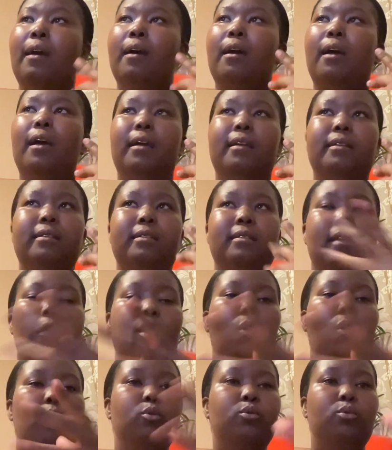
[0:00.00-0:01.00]
and they
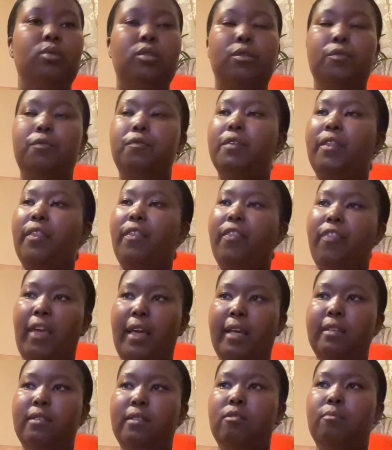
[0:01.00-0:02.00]
all do different
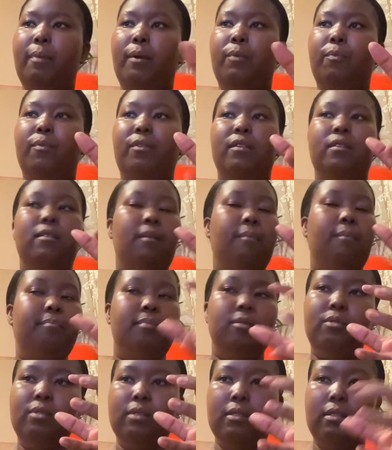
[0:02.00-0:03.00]
things but within the
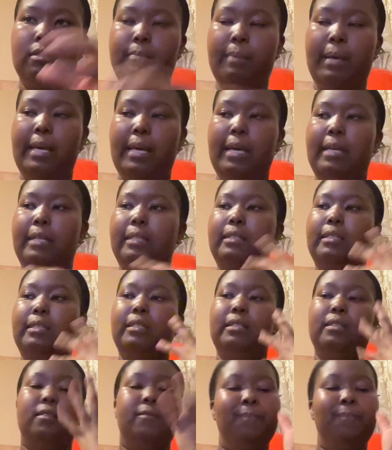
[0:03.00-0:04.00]
beauty space,
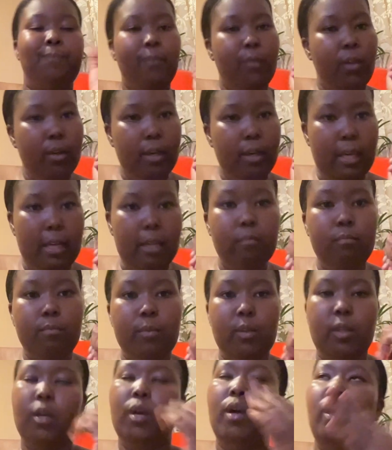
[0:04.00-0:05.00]
and you get
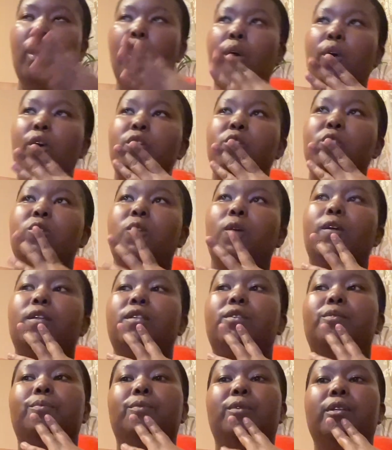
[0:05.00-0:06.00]
me. So
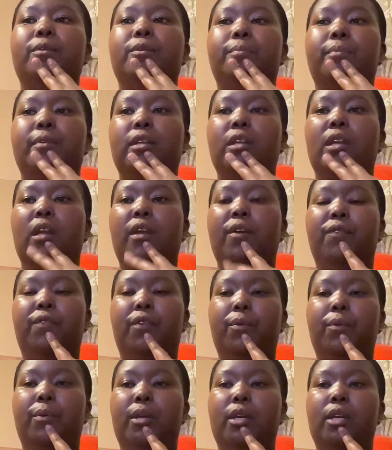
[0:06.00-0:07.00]
it's really been a
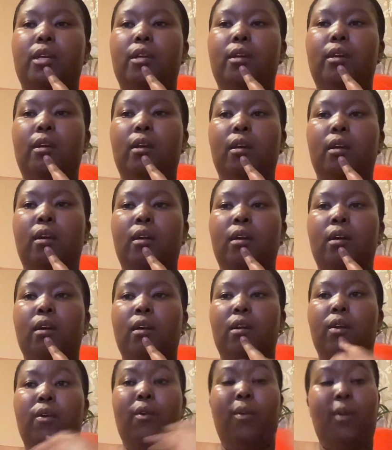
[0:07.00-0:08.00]
very
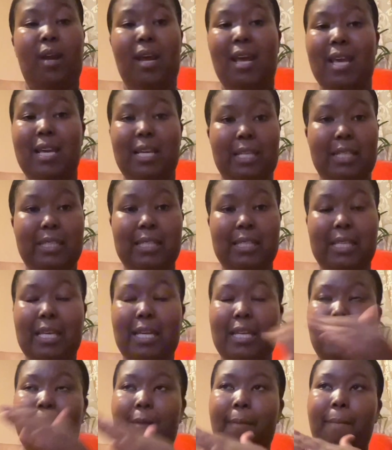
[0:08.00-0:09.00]
crazy
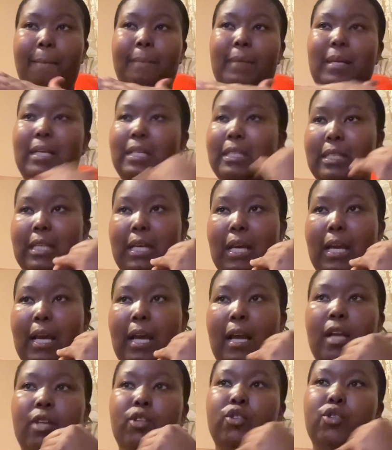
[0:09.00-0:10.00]
and
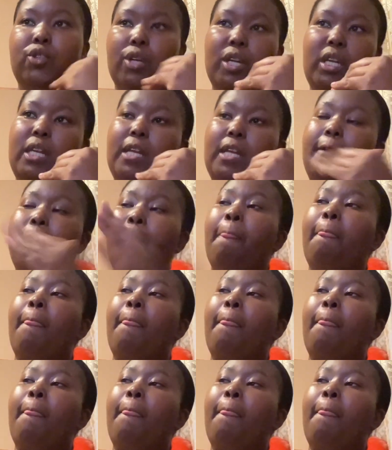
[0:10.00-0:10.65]
amazing journey.